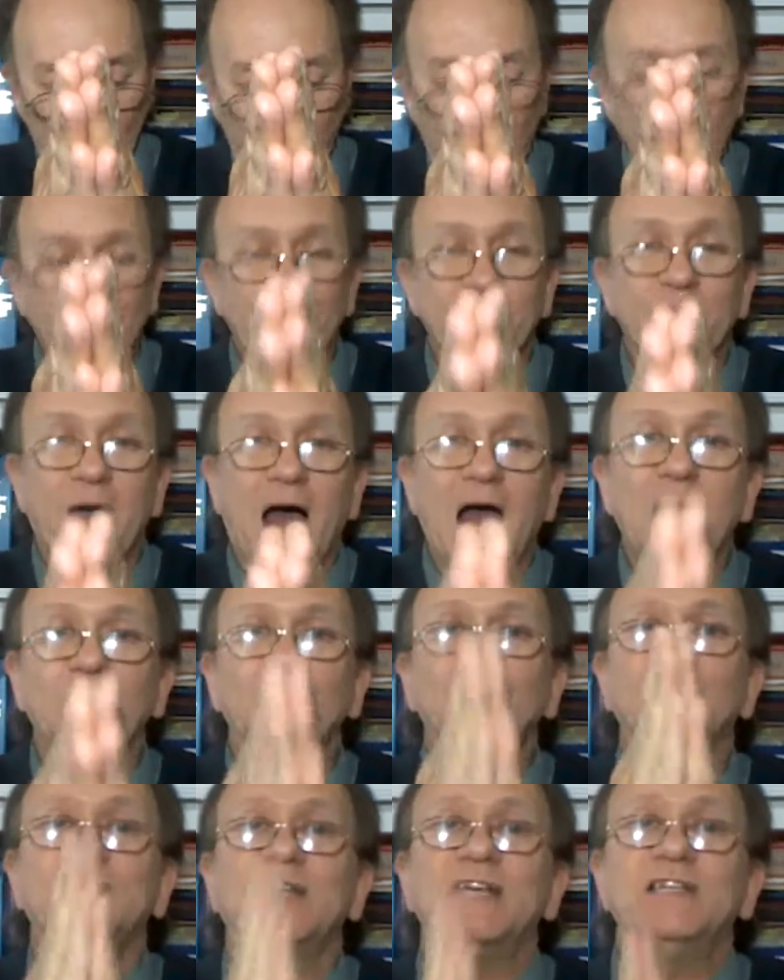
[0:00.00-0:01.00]
When the
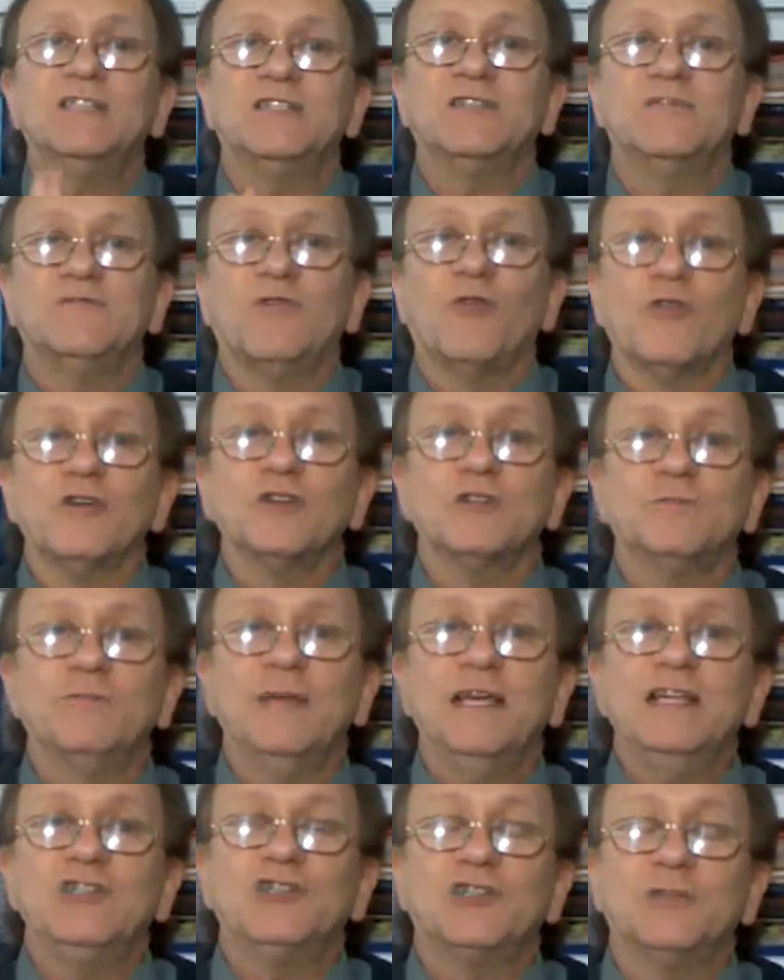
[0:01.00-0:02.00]
Bible says divorce
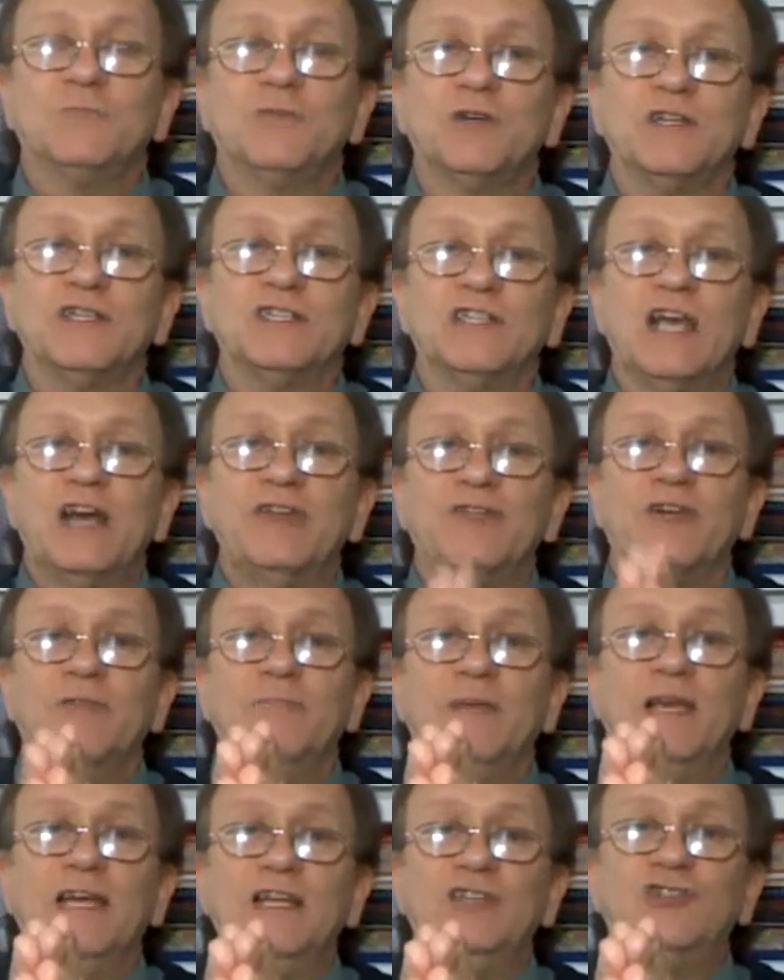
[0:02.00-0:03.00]
means to put asunder,
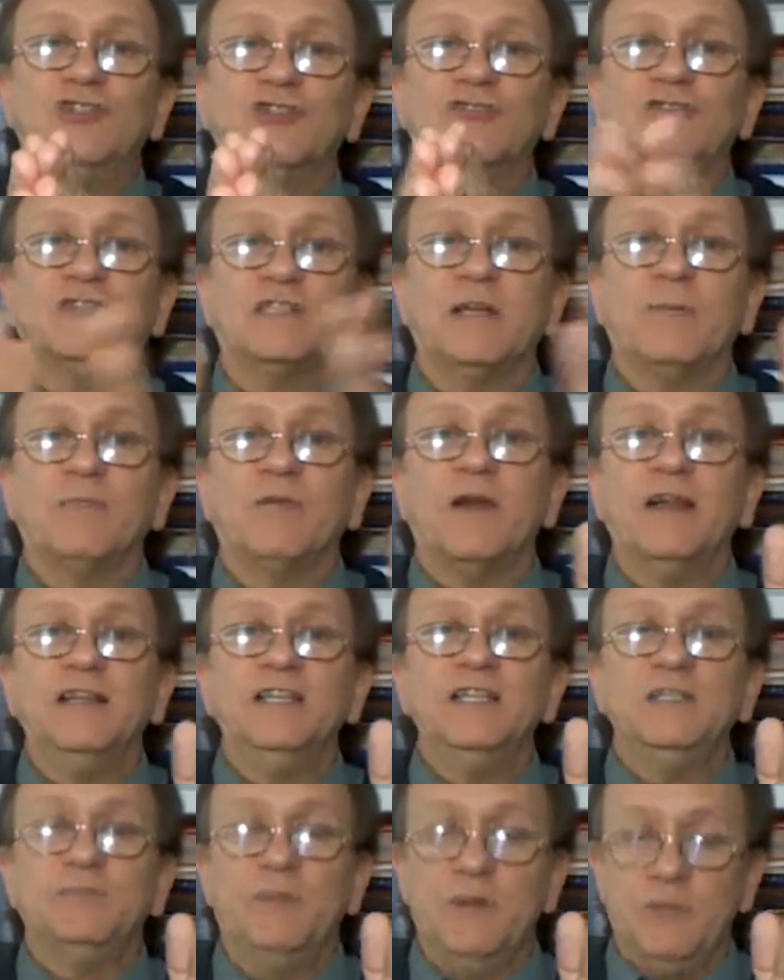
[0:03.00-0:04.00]
it means you're separating
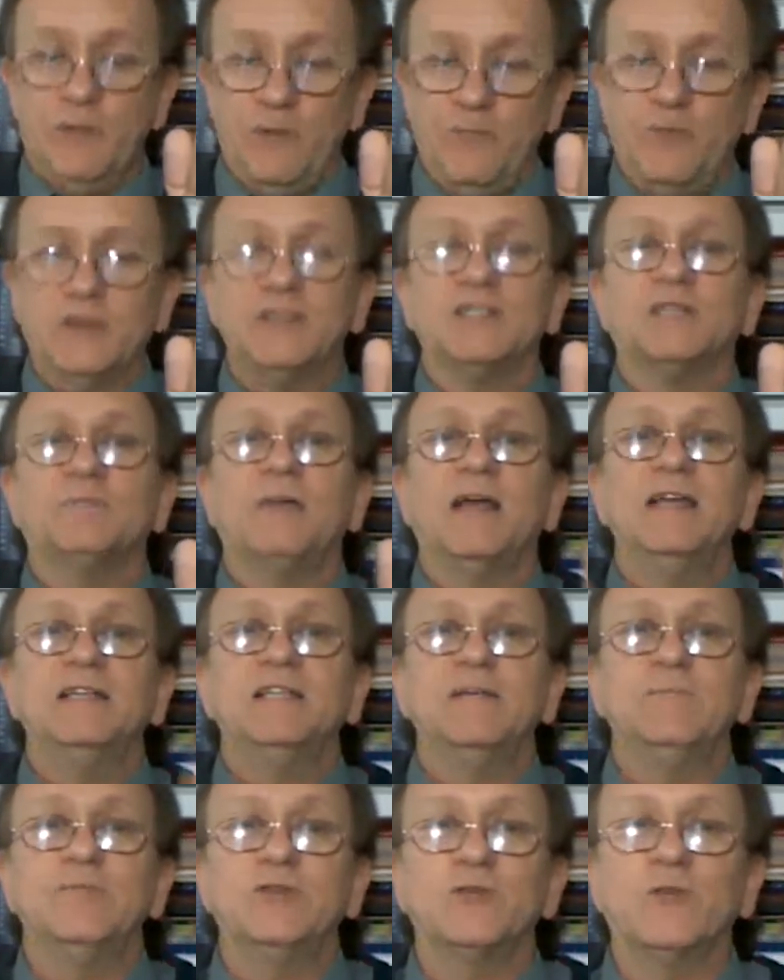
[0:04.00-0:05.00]
these people and putting
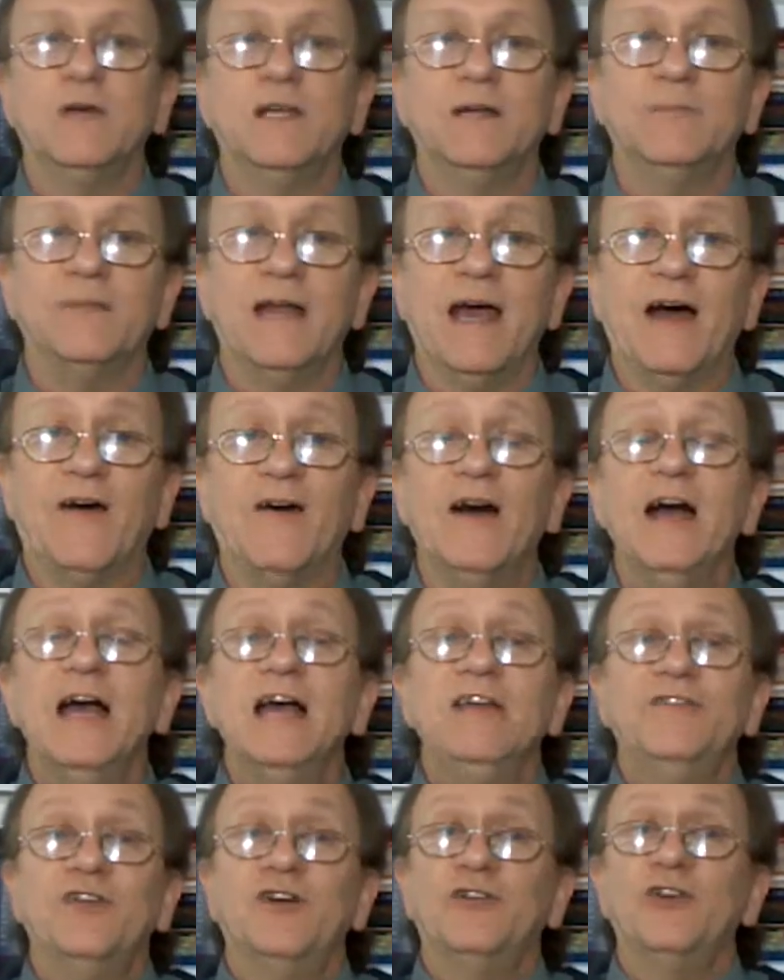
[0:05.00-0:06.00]
space in between them now.
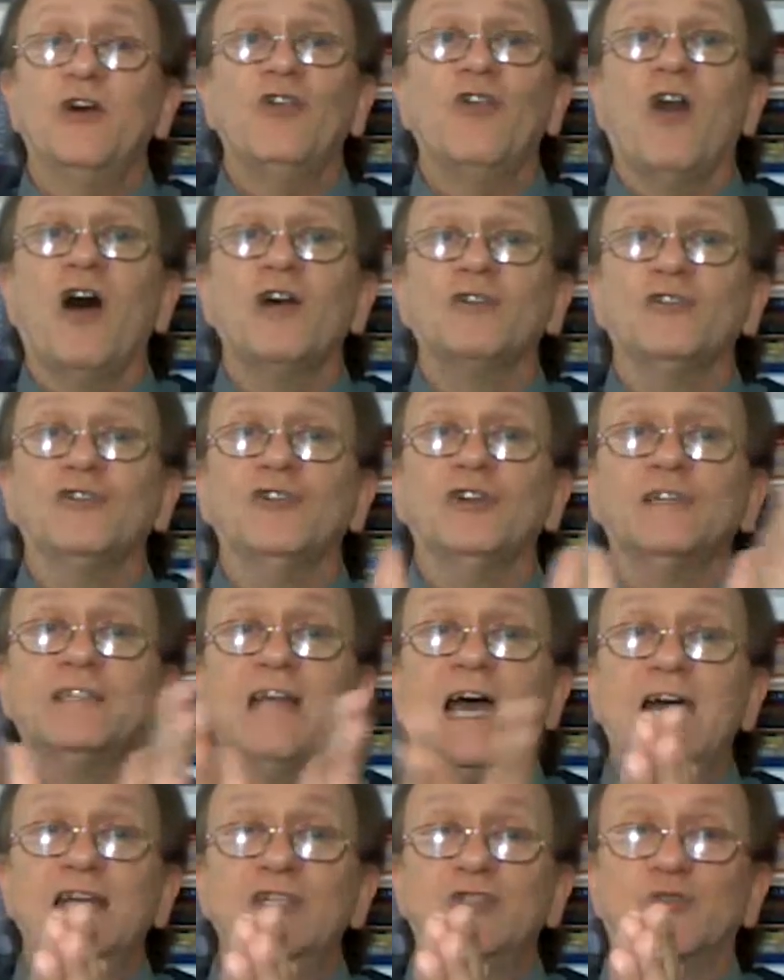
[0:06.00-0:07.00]
They're no longer looked
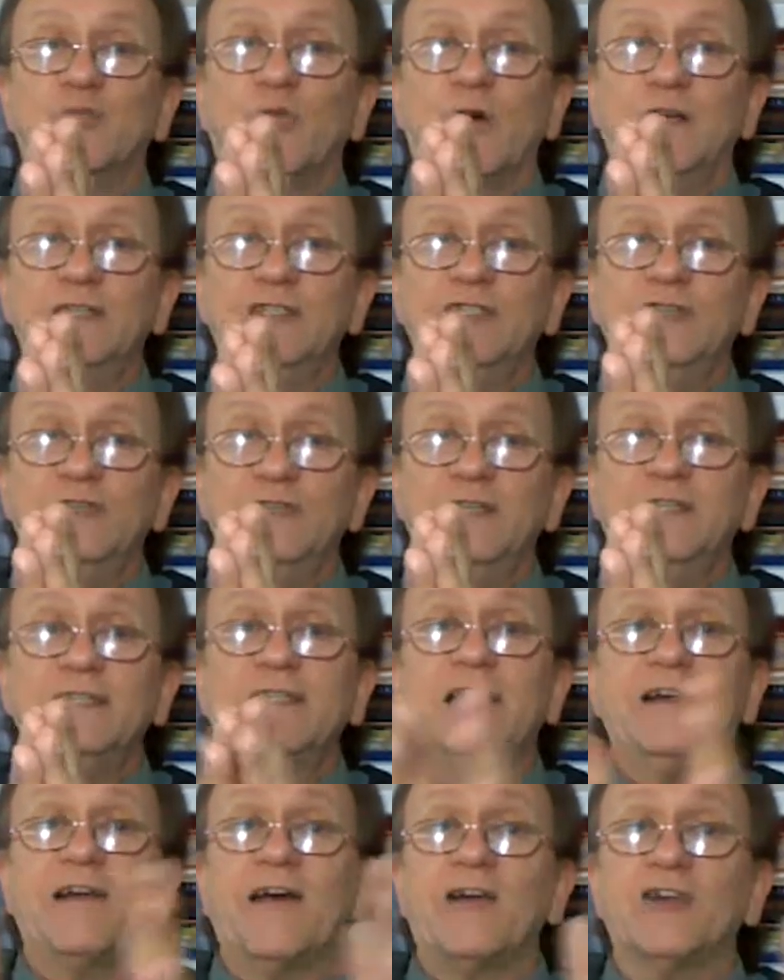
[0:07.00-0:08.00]
at as one unit.
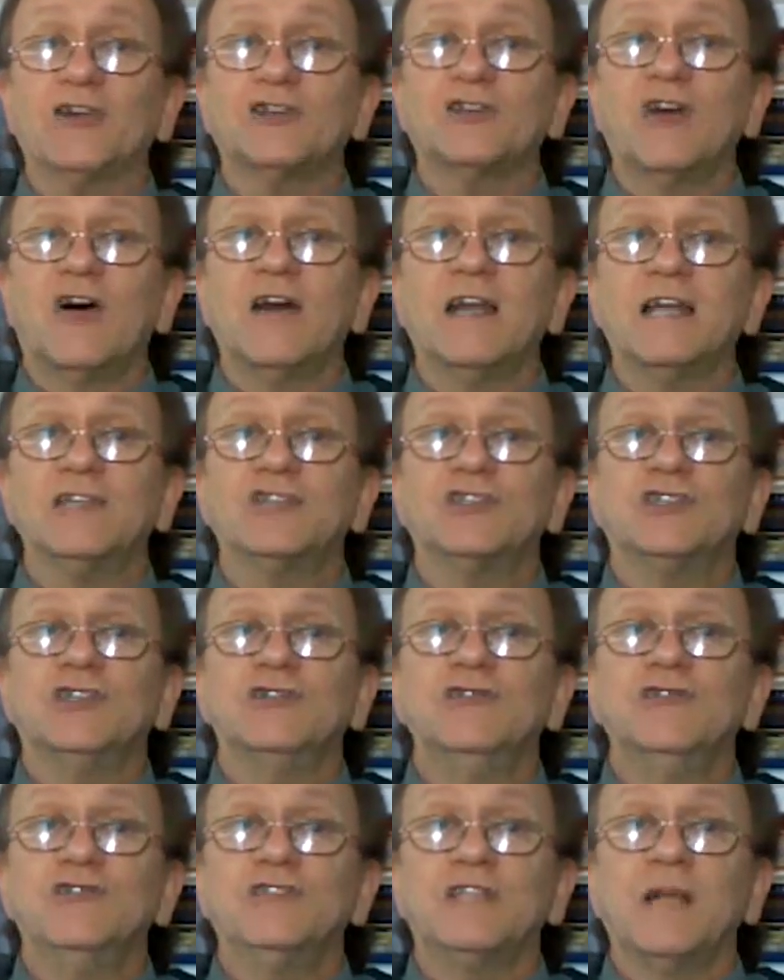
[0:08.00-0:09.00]
They're now looked on as
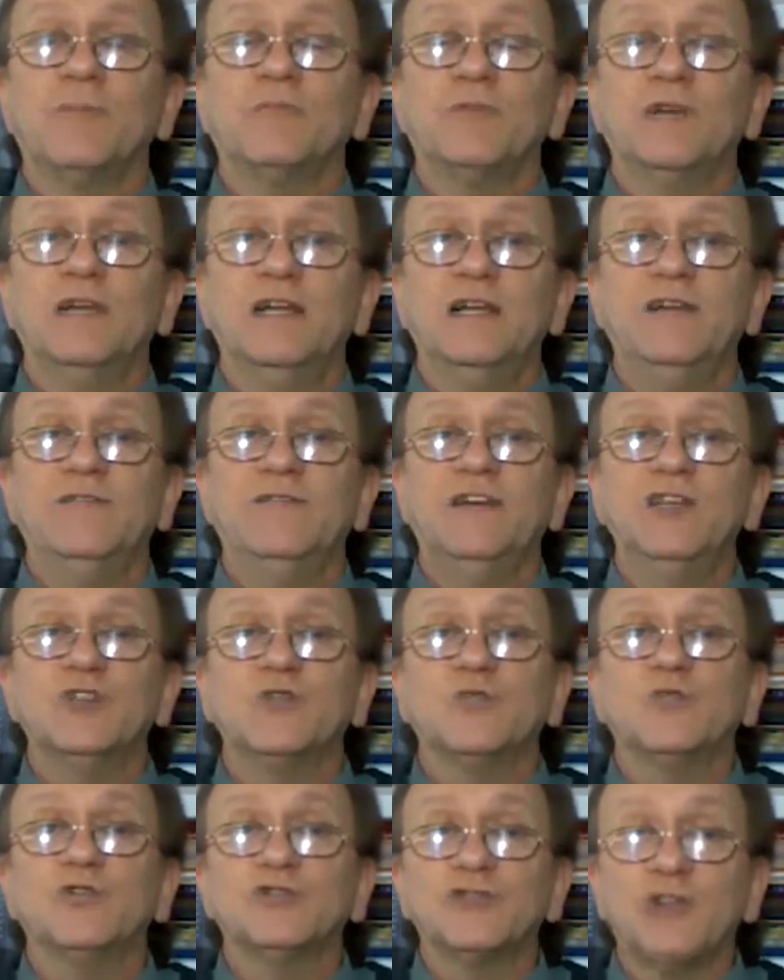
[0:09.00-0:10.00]
two separate
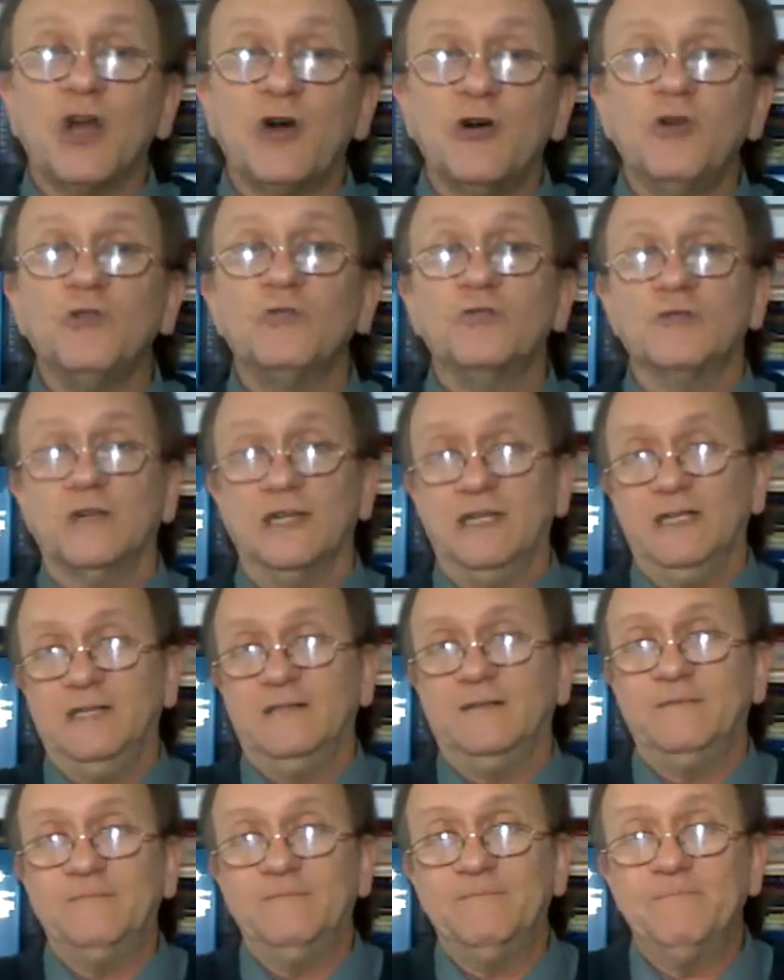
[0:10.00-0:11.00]
individuals
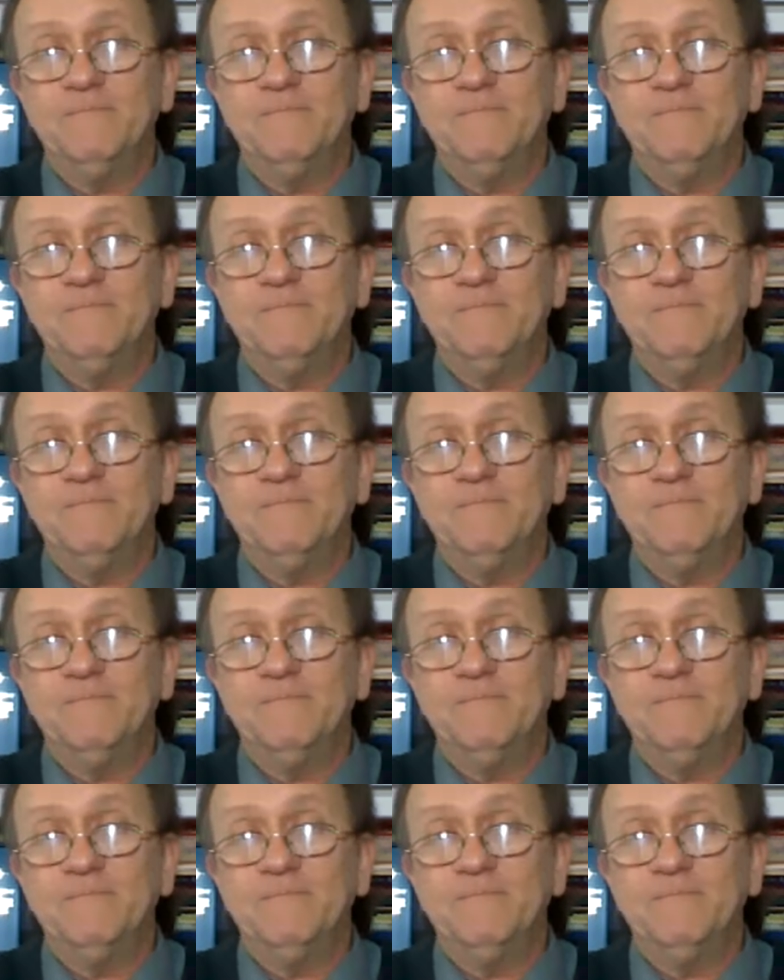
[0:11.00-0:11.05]
only.